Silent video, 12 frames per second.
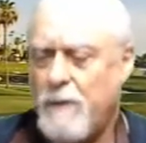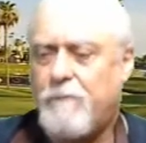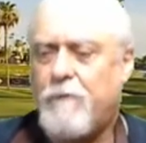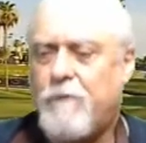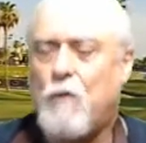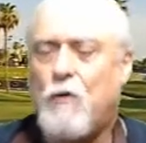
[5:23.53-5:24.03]

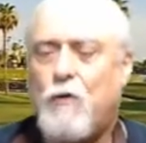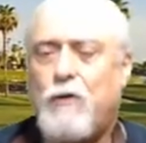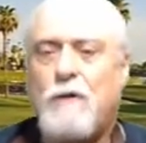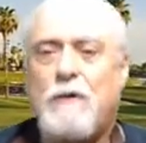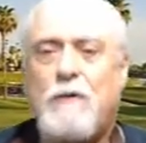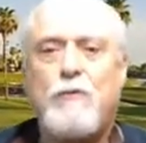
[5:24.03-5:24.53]
before
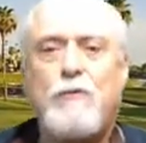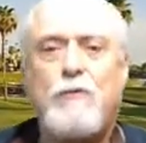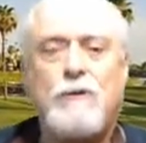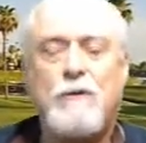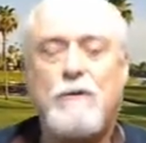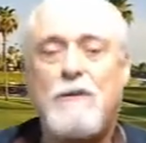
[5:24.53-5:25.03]
you
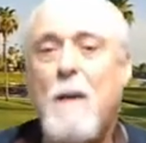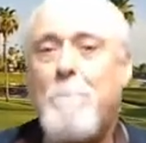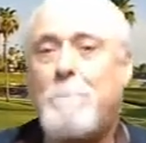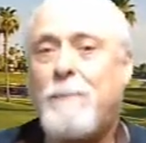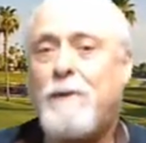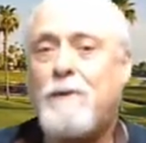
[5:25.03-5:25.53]
lose your
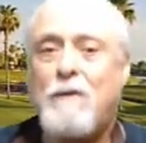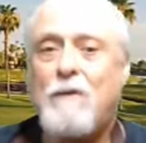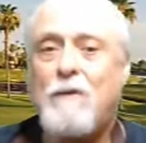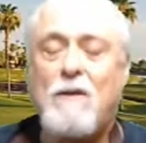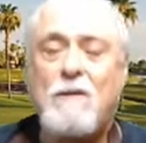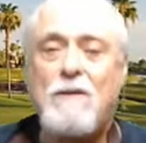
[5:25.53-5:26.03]
temper,
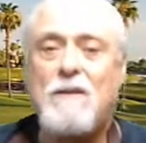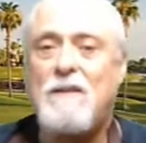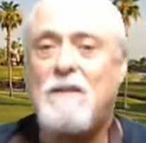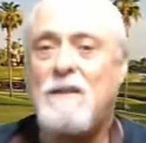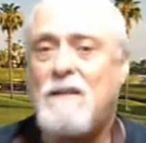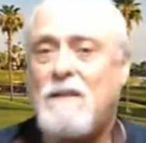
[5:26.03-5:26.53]
all
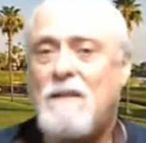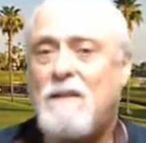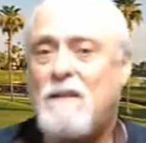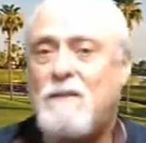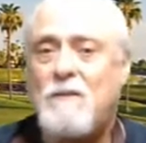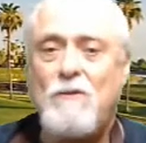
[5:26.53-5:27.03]
you
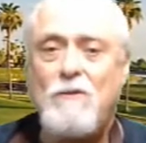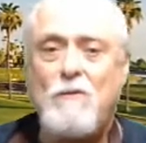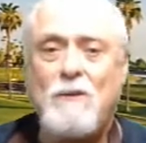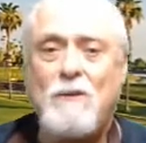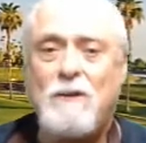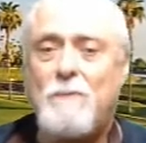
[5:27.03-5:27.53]
need is
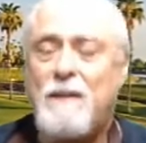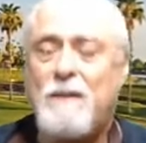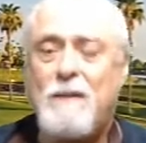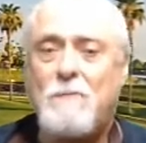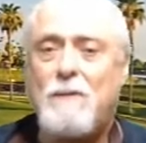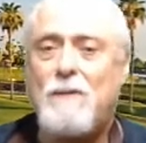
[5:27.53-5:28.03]
to
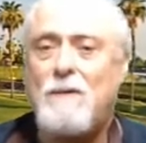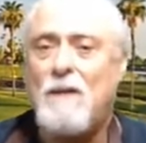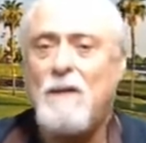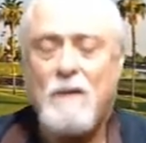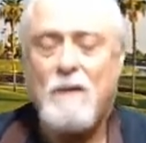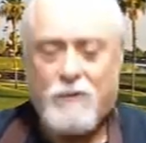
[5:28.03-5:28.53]
remember
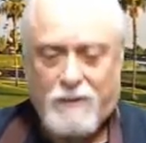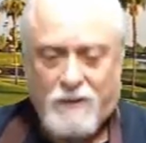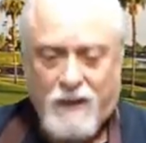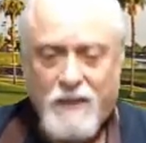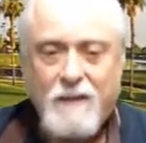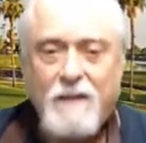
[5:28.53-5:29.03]
to
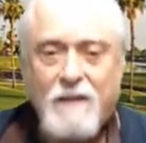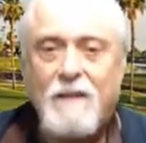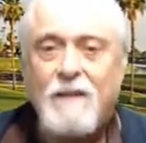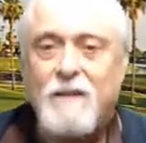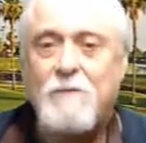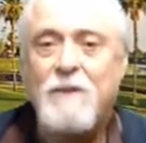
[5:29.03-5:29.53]
take
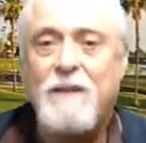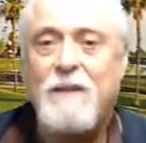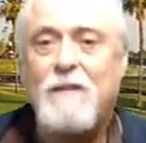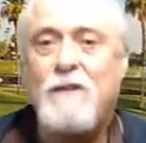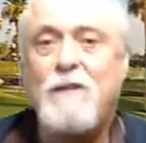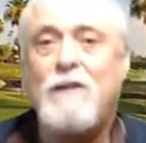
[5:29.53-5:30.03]
a
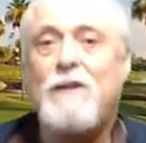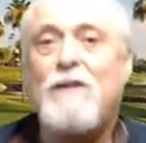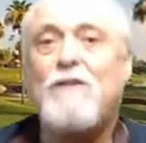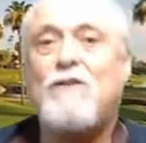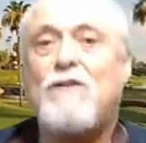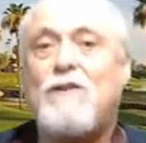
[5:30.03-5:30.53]
drink on
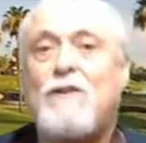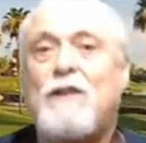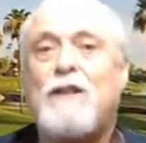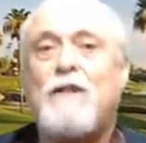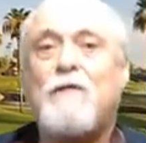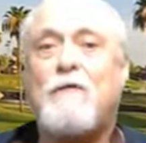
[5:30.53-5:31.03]
each
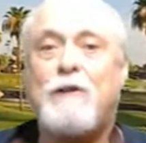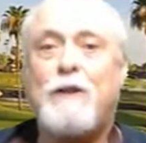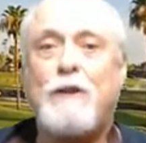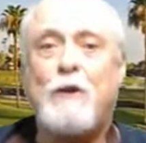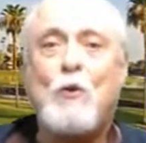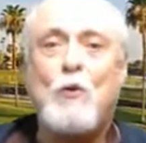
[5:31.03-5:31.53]
and
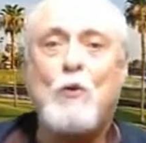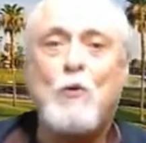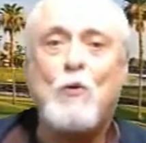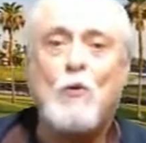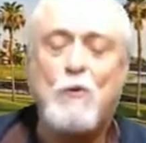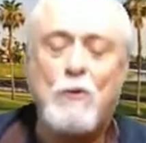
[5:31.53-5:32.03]
every
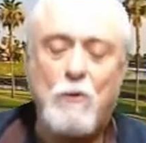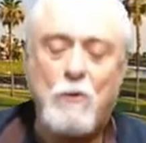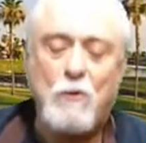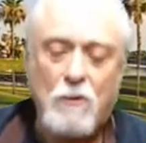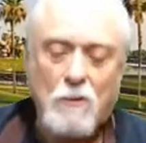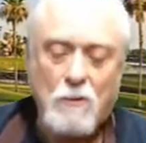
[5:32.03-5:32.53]
hole.
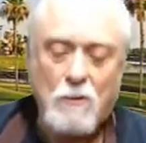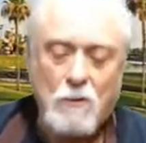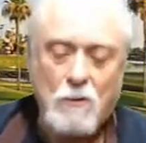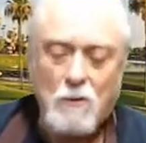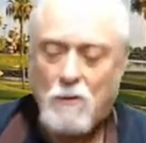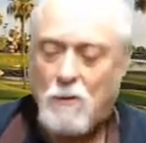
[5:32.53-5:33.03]

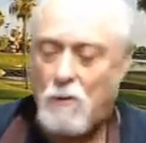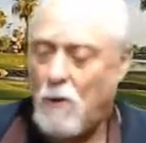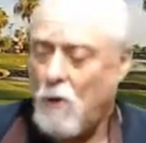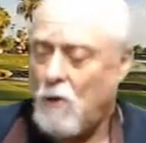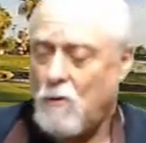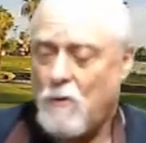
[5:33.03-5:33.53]

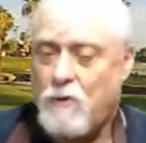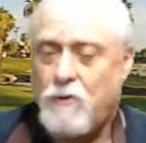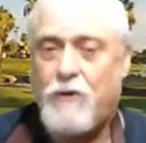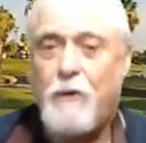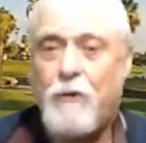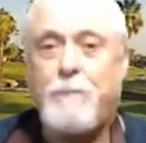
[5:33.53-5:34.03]
A
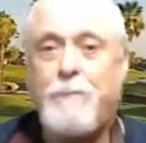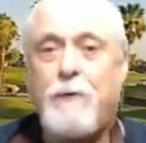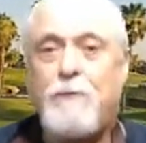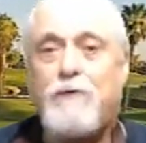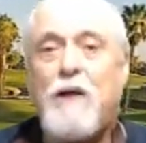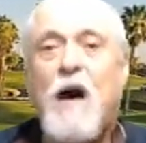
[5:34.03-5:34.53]
sip
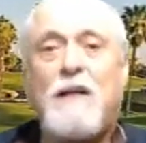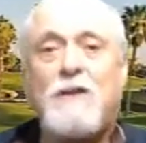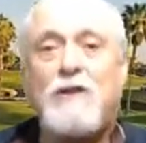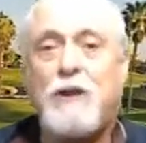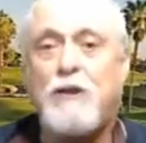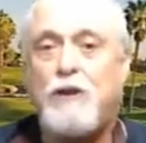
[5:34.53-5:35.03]
of
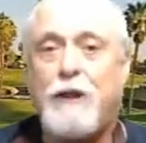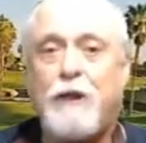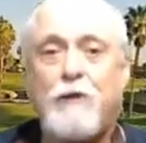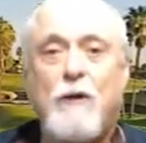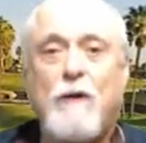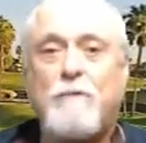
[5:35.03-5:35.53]
scotch, a
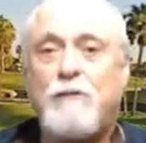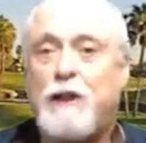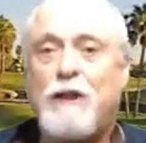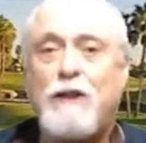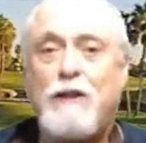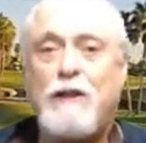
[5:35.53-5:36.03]
jigger of
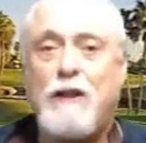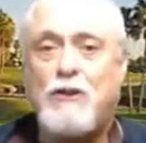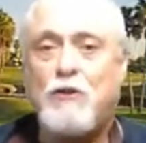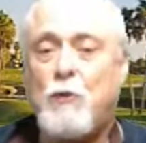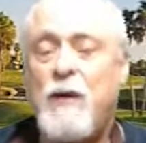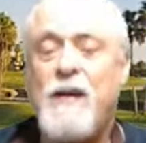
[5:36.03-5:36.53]
gin, a
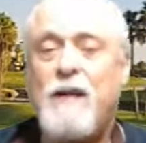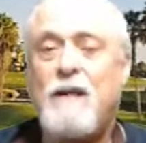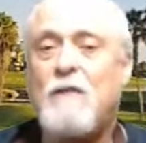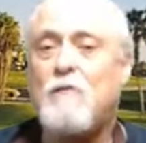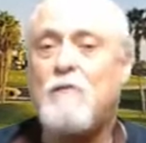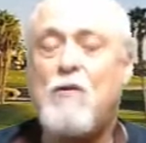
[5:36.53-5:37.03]
swig
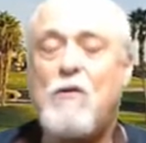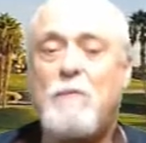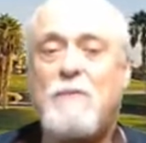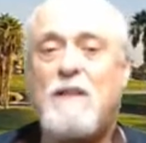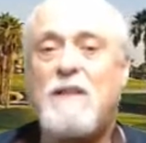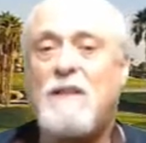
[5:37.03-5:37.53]
of
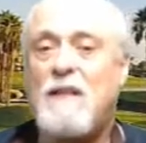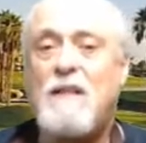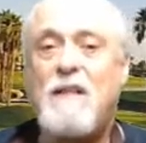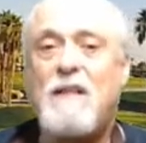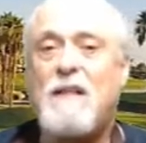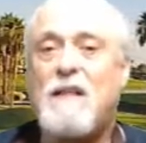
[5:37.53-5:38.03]
warm
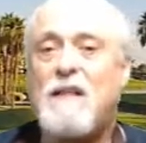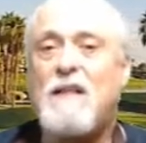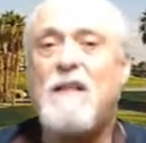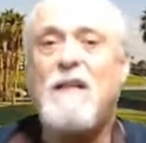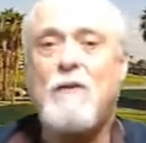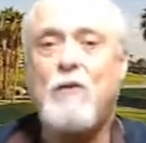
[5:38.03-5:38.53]
tequila.
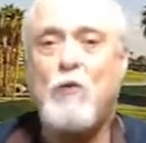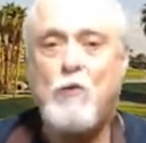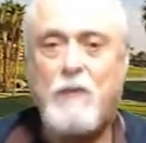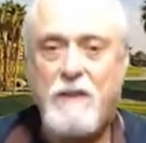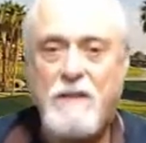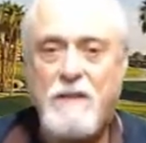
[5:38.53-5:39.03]

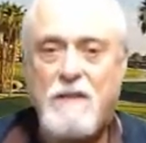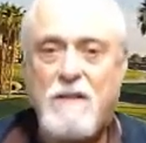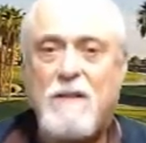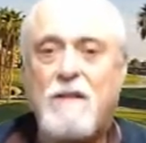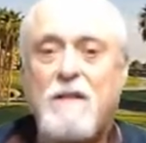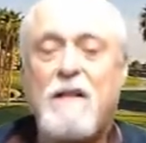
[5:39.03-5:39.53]
No need
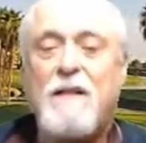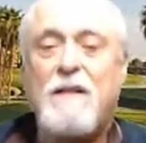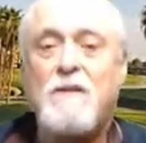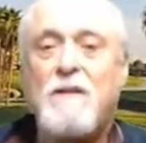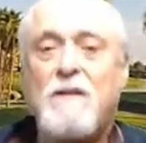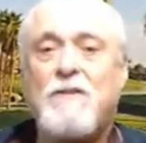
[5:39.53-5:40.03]
to
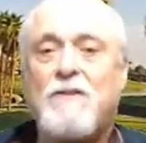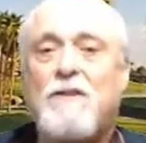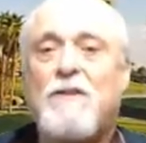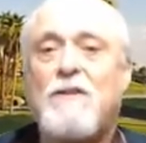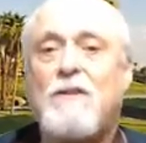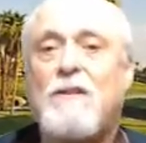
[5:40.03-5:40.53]
let your
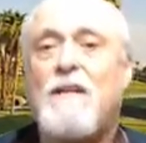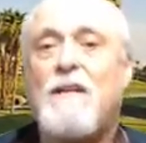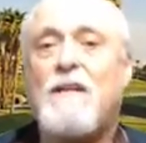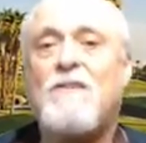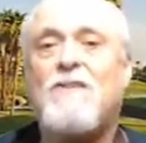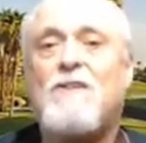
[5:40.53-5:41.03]

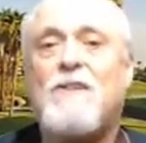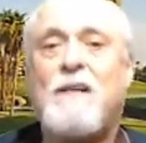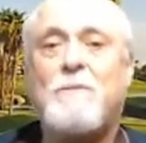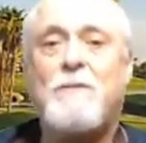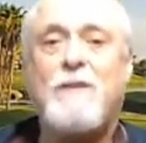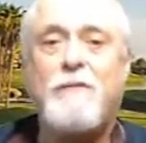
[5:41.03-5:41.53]
scorecard
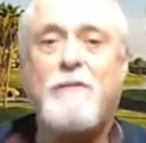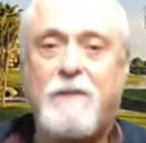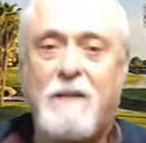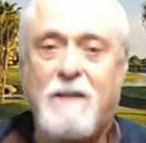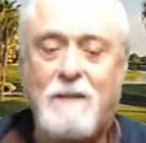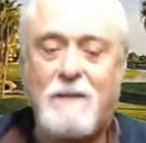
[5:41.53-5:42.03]
stop your
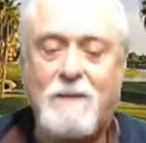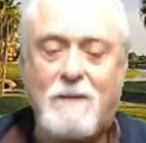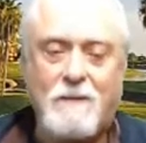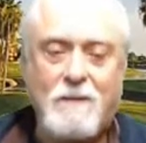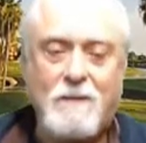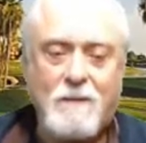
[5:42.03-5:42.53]

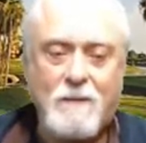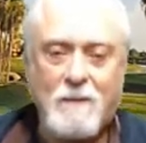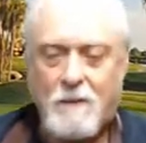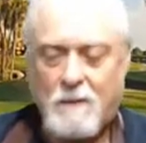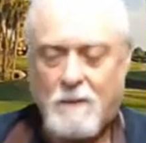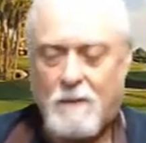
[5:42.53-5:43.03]

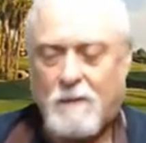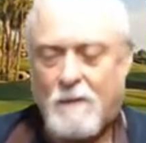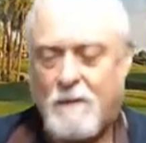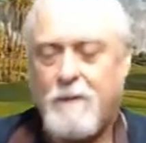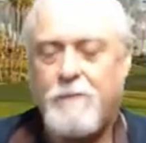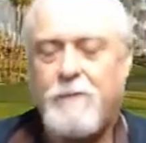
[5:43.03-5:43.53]

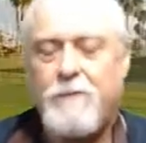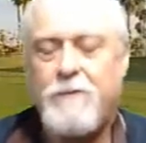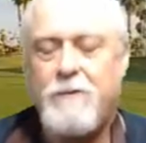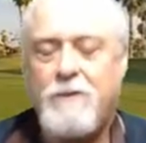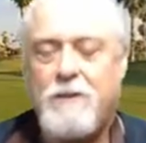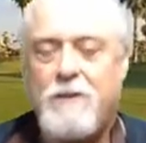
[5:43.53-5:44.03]
fun. If
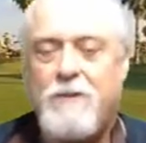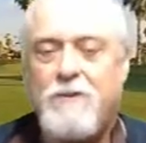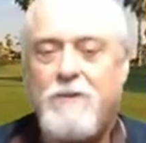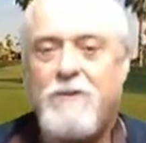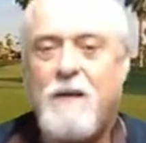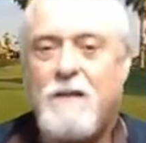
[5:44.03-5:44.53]
your tee
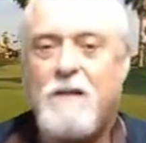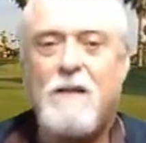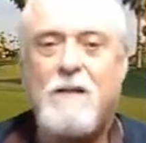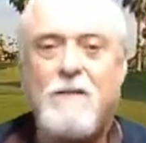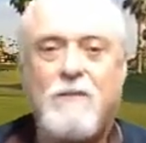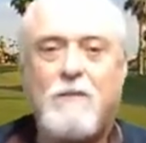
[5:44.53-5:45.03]
shot
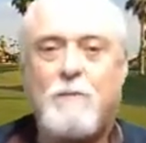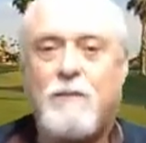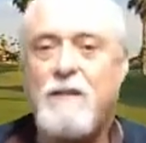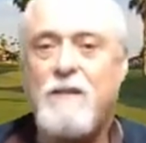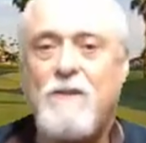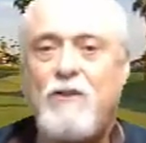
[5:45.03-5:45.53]
doesn't
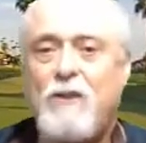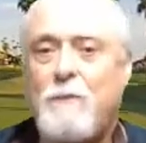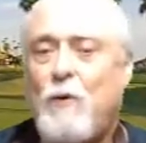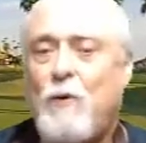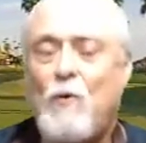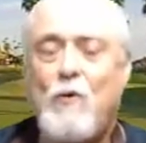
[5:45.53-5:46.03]
please
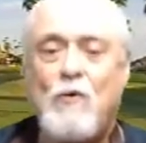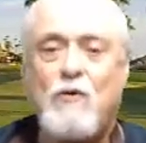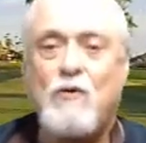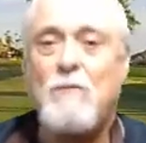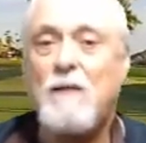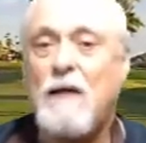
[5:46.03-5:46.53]
you, pour
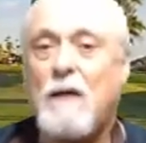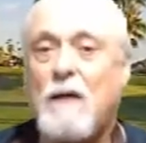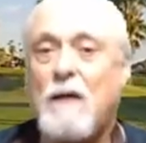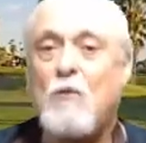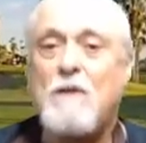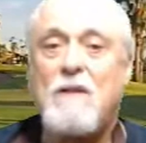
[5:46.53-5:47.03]
some
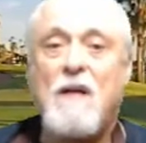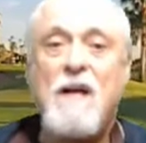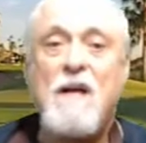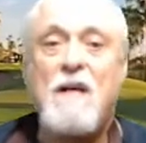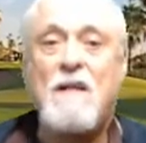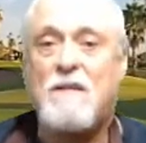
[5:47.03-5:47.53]
liquid
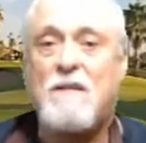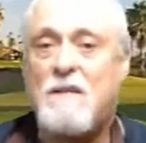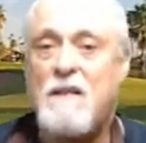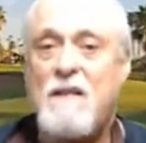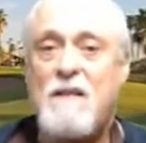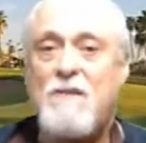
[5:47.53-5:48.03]

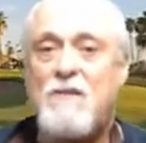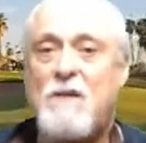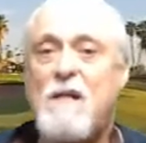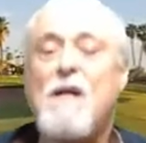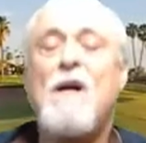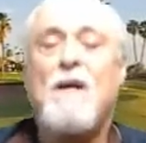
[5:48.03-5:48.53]

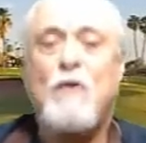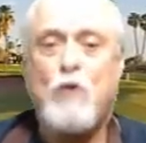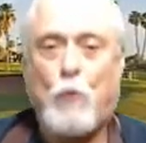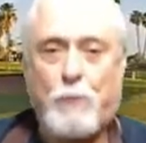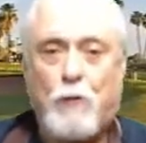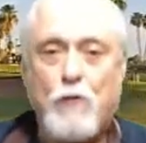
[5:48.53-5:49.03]
anesthesia.
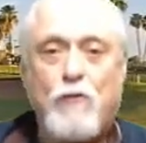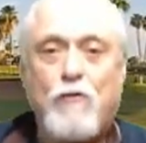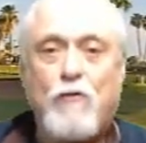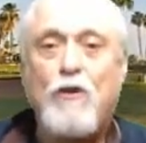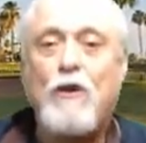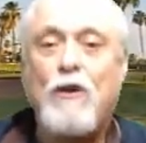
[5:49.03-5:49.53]
You'll
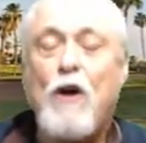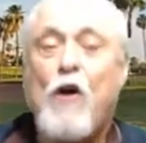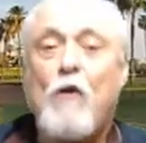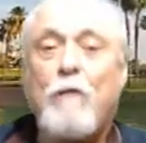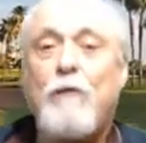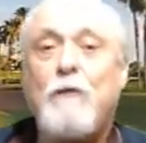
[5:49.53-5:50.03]
put the
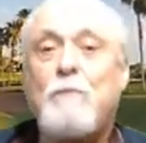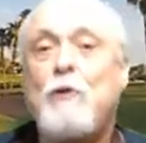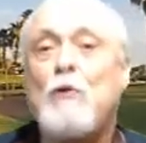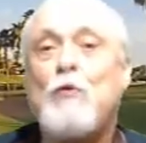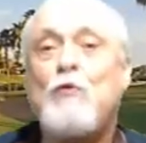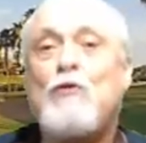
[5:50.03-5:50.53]
golfing
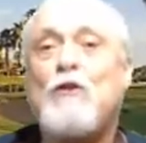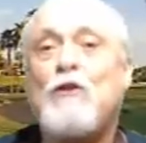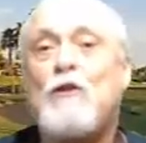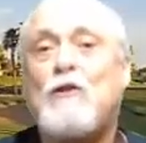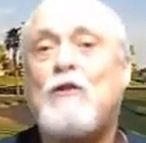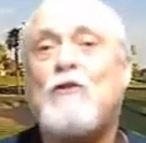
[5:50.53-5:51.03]
blues
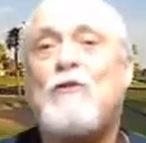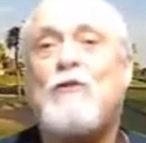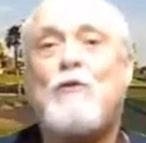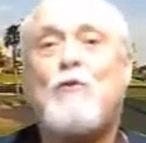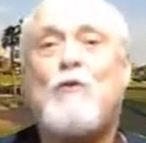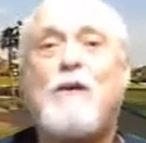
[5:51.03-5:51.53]
on
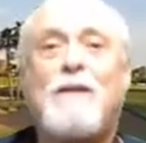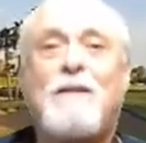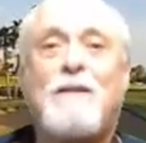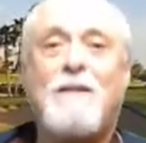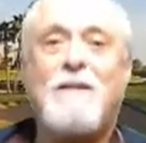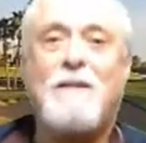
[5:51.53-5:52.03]
the
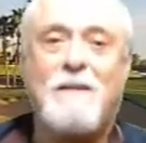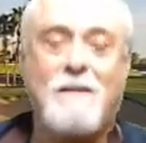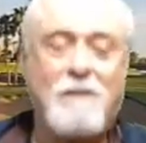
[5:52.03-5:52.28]
run.